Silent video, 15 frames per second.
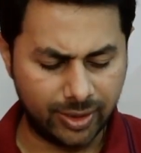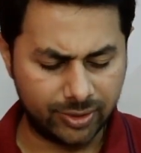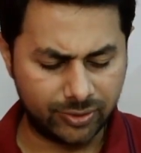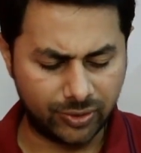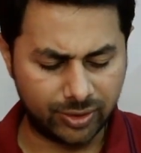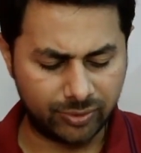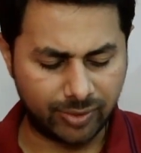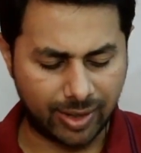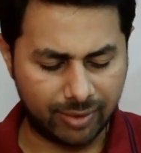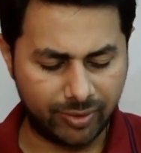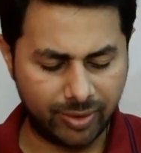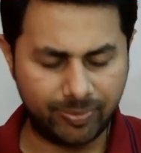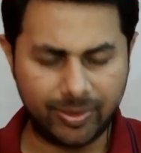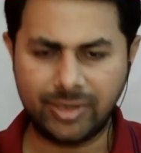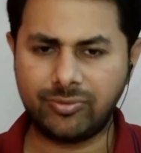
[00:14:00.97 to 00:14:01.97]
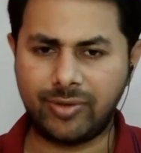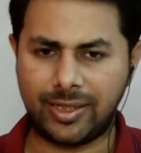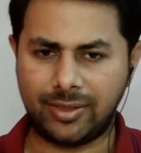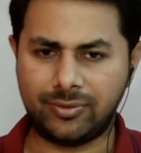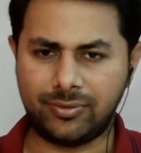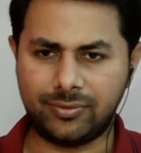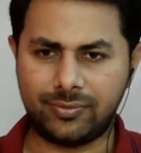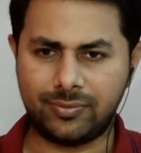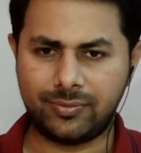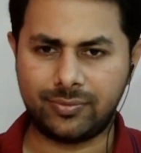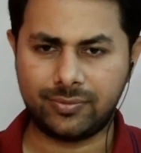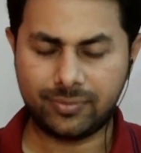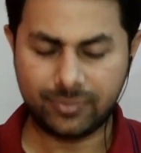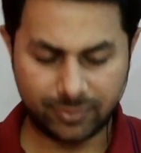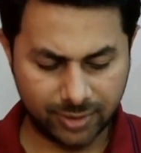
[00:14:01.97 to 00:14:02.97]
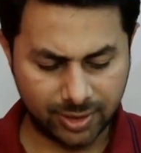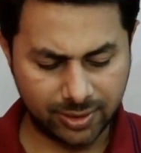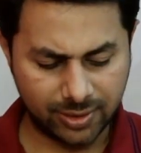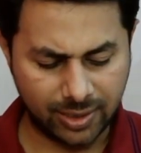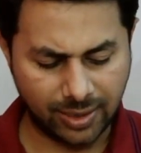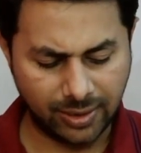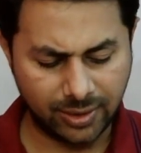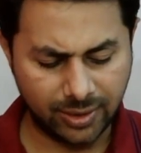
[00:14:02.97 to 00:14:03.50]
so it is y1 plus y2, right?